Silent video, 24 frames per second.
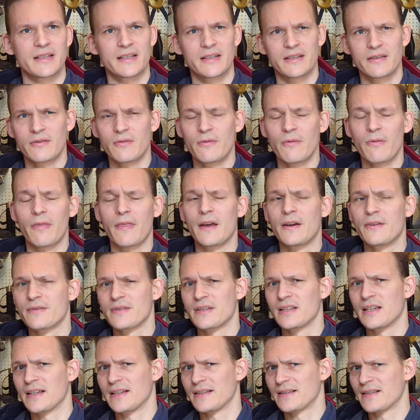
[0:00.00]
is
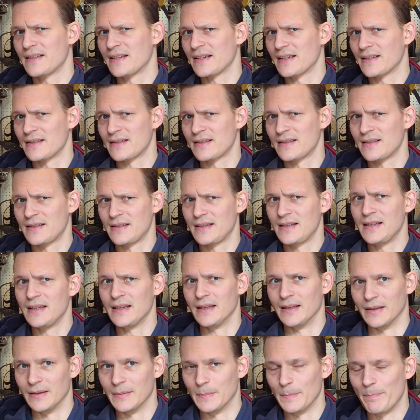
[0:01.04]

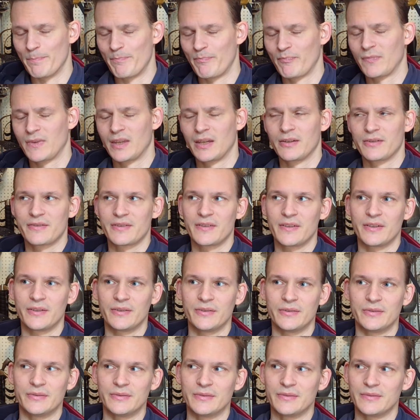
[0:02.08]
2016.
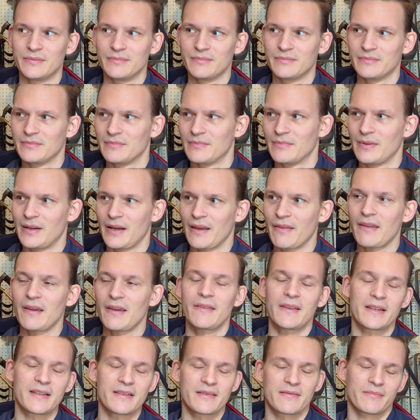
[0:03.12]
So I
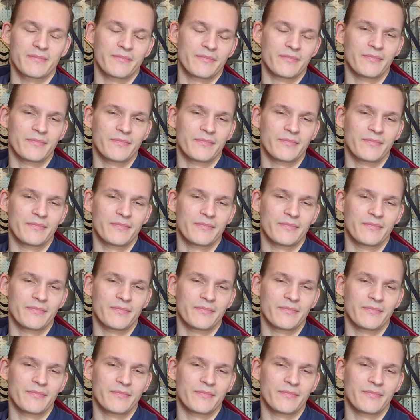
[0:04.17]
think that's